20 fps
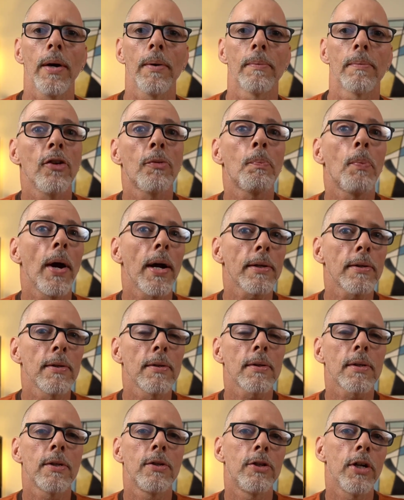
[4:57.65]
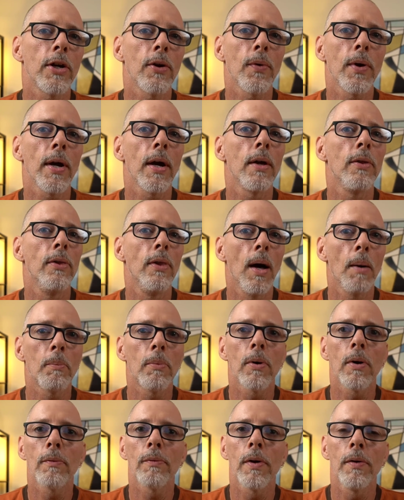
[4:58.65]
This practice can generate a
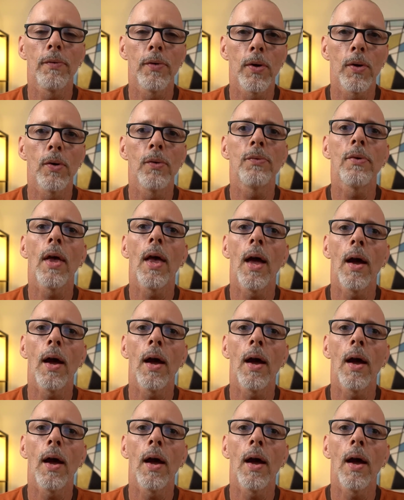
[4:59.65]
number of reviews